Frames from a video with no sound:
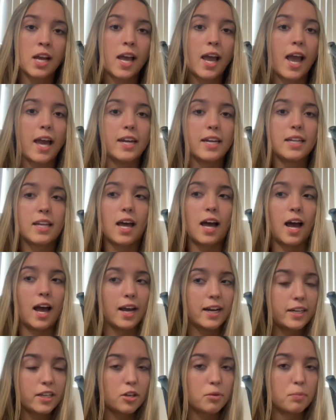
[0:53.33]
And in the
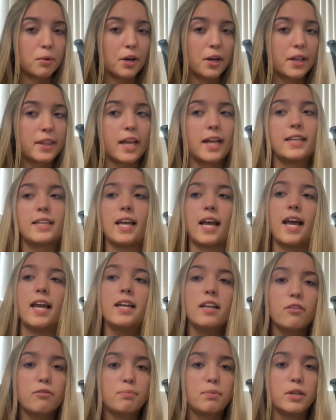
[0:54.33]
ideal birth, at the end
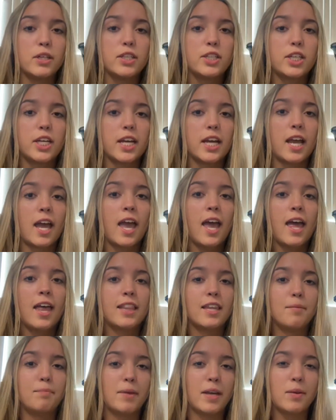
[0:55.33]
of pushing,
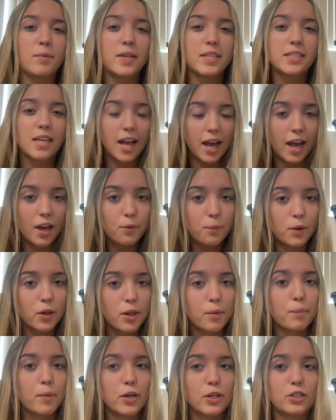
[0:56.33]
the baby's head will
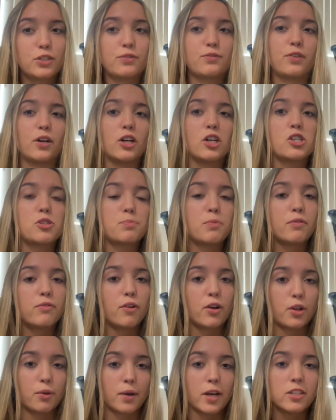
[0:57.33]
emerge first before
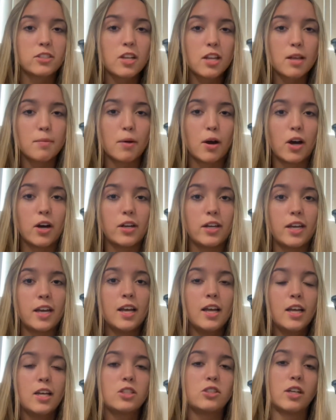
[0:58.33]
the rest of the body
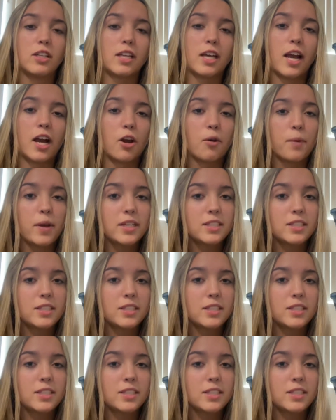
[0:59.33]
so that the airways